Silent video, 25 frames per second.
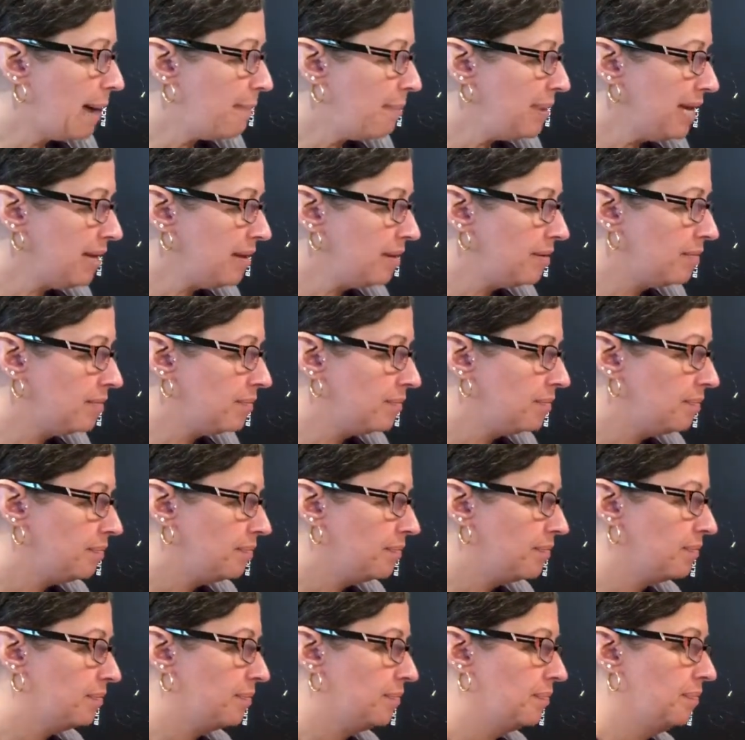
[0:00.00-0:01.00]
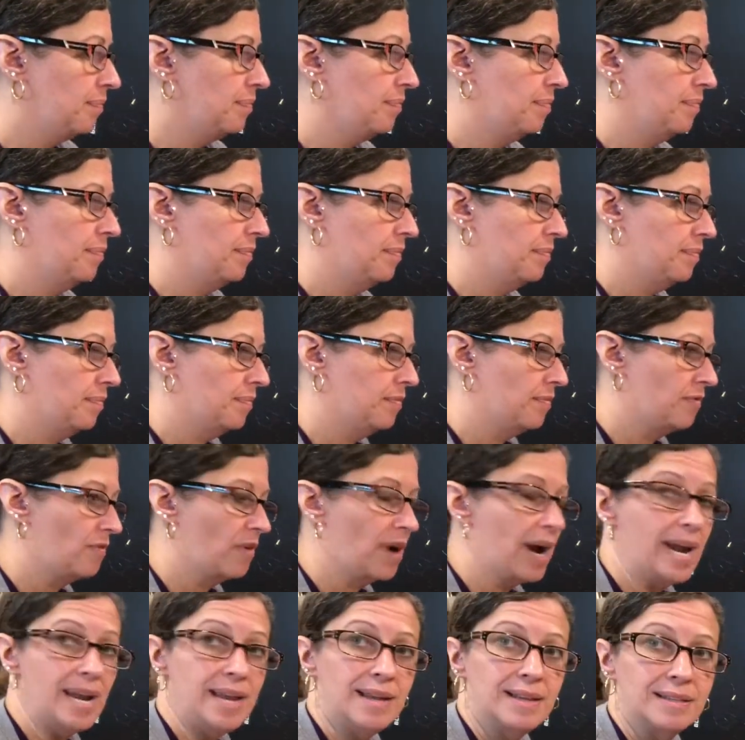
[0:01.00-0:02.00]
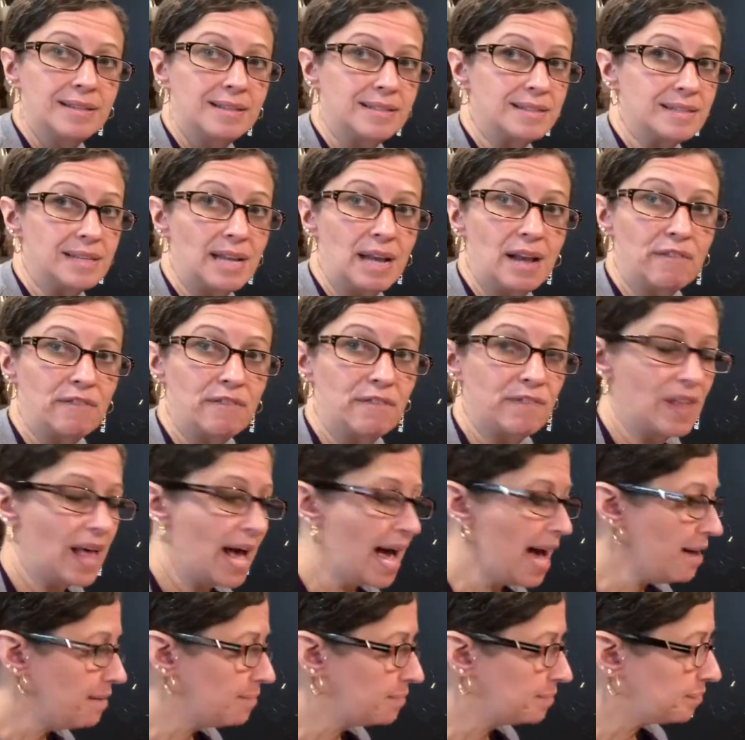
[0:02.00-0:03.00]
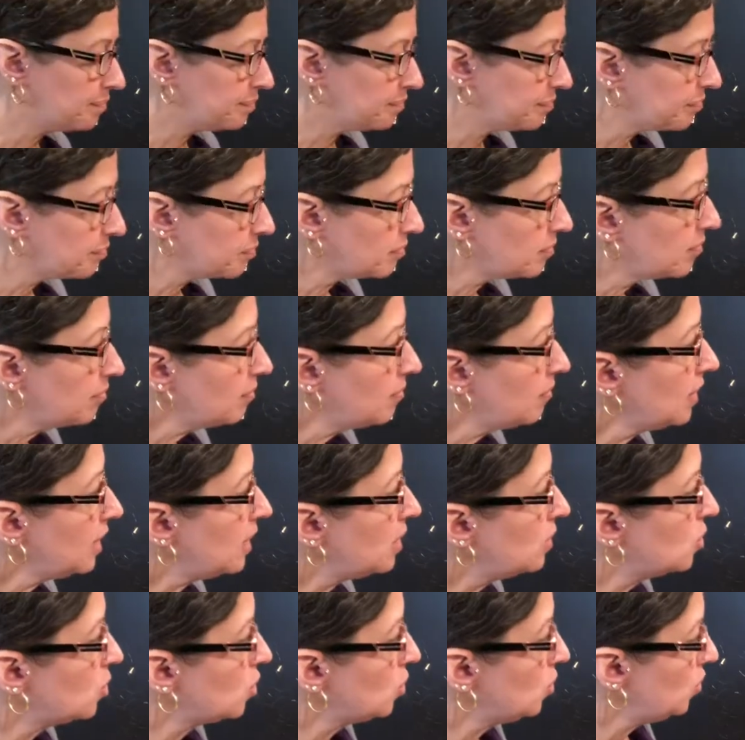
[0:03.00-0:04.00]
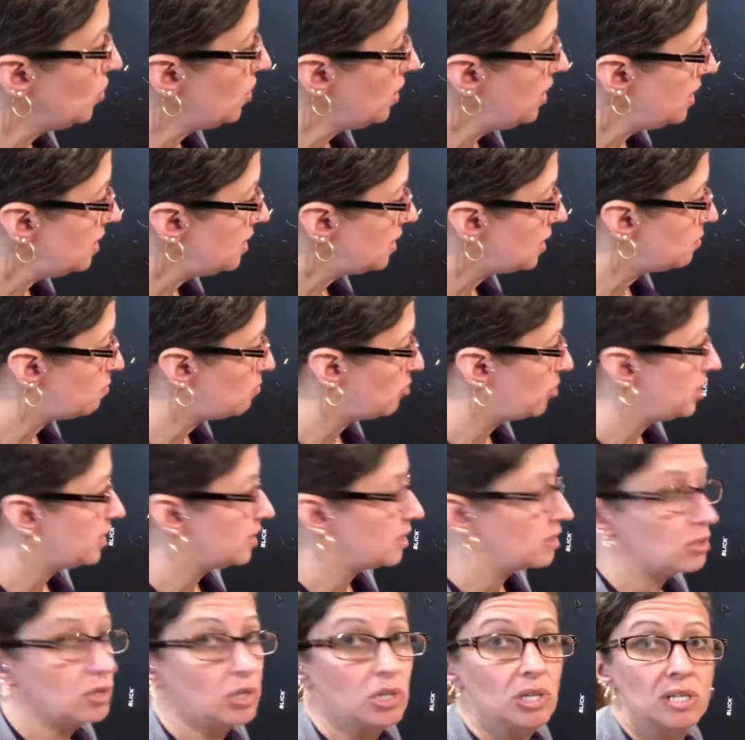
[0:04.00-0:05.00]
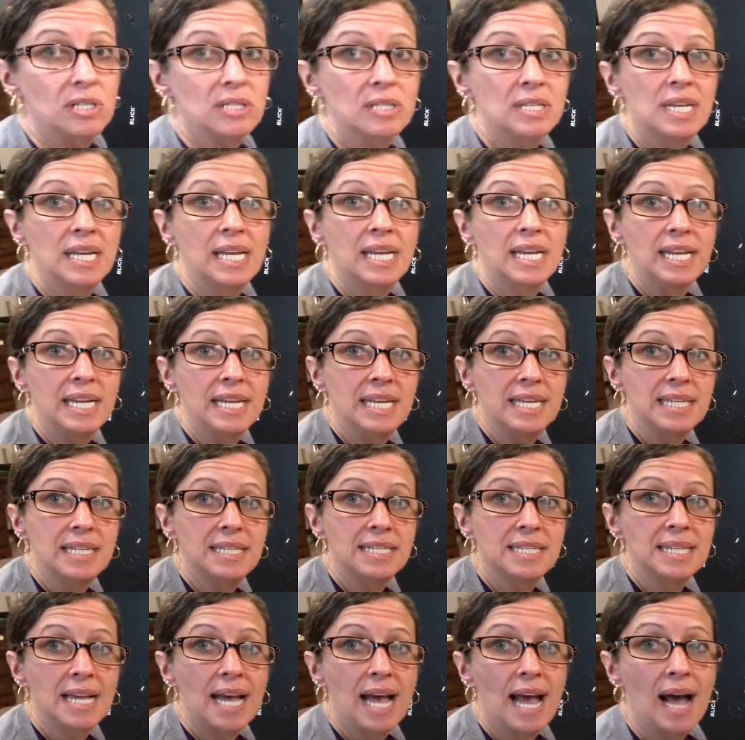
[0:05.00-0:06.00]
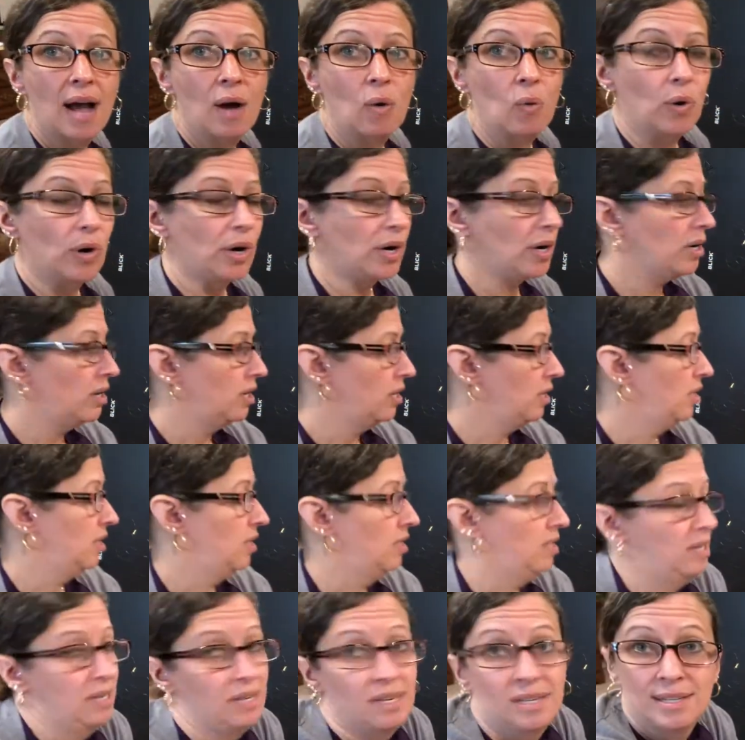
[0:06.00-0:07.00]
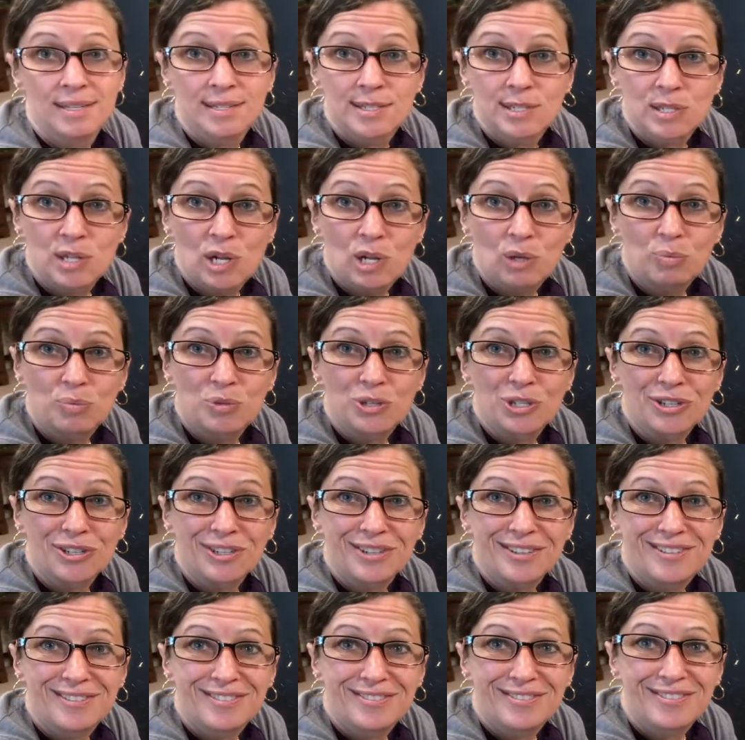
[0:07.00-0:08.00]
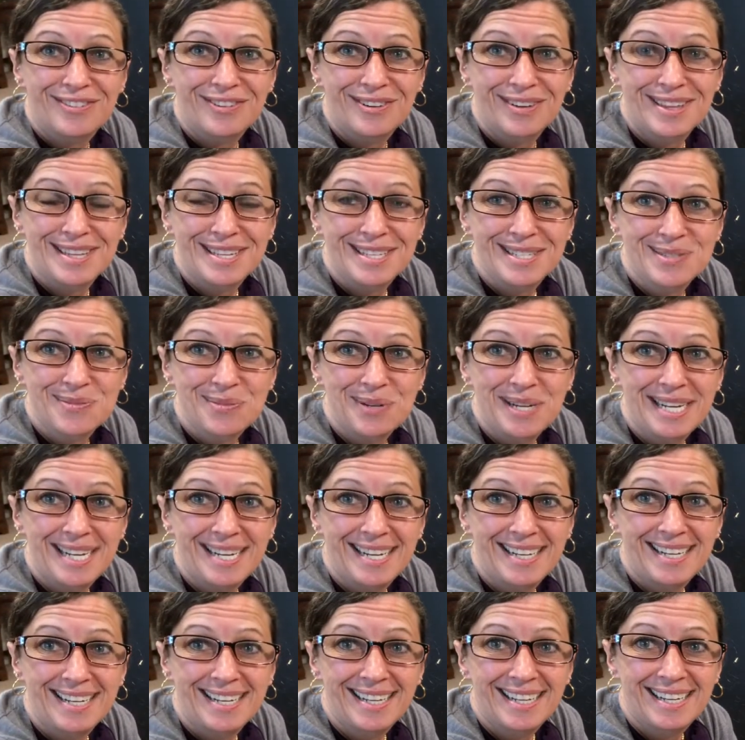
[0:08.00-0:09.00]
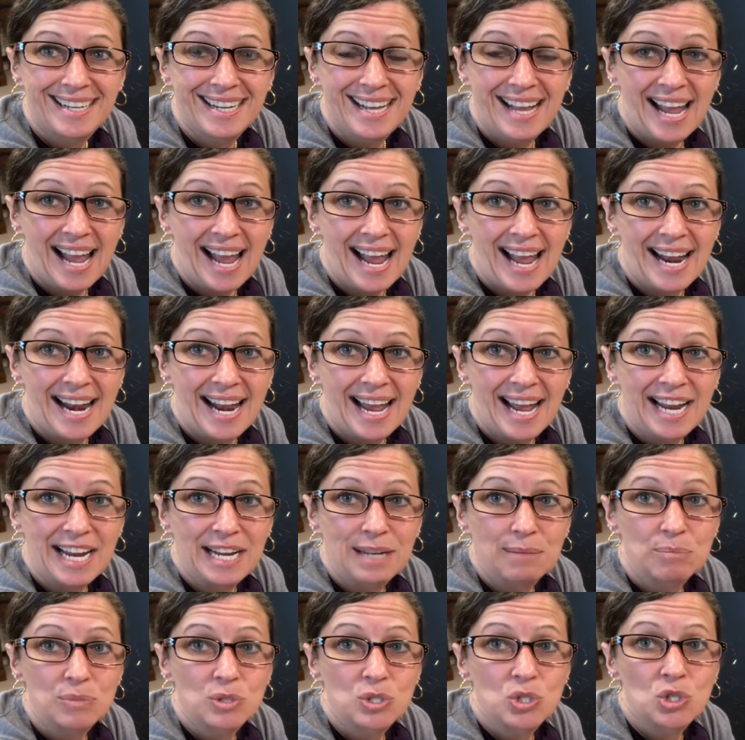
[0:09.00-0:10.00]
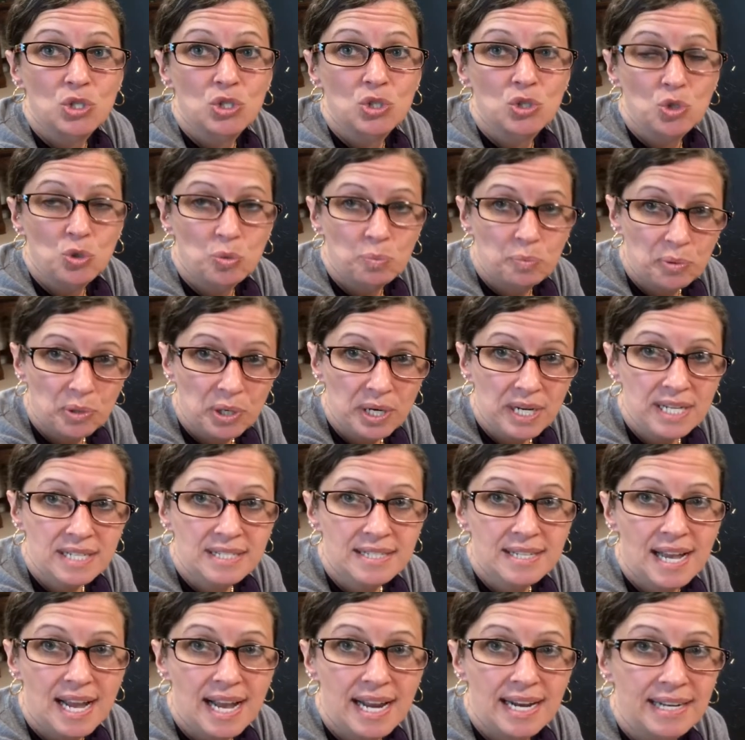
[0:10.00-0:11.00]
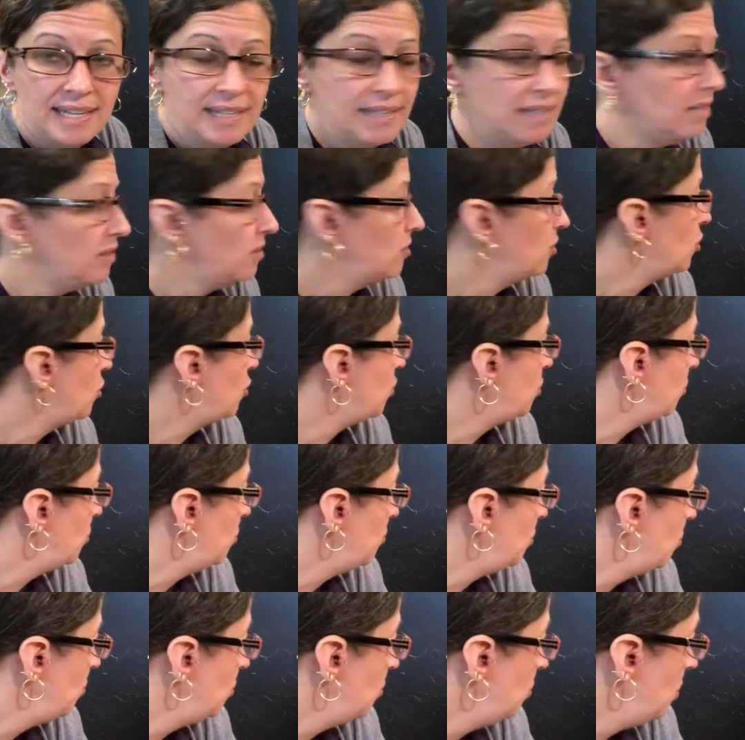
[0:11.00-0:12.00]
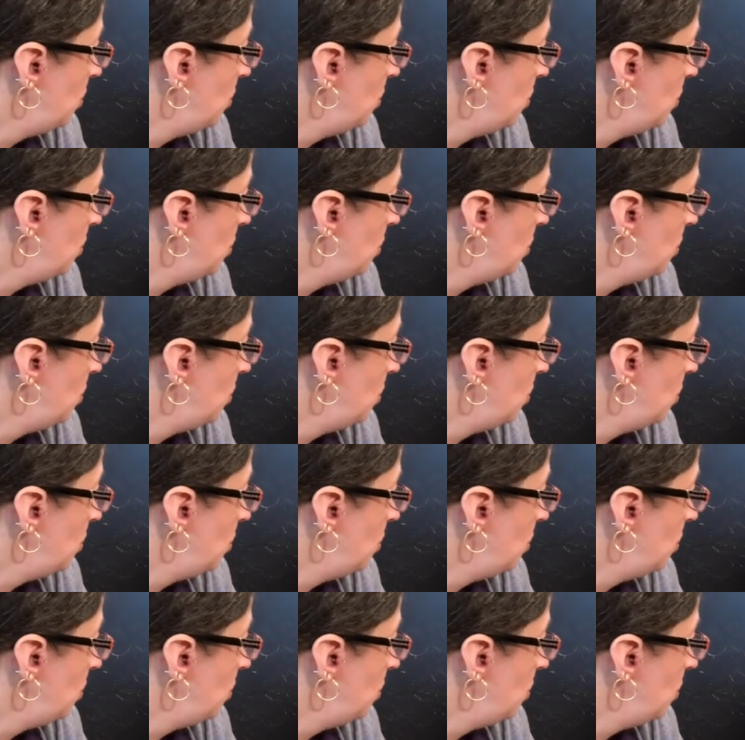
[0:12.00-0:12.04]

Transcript: it, right? It's not flat. So this, boys and girls, is our sculpture for this week. And I am super excited to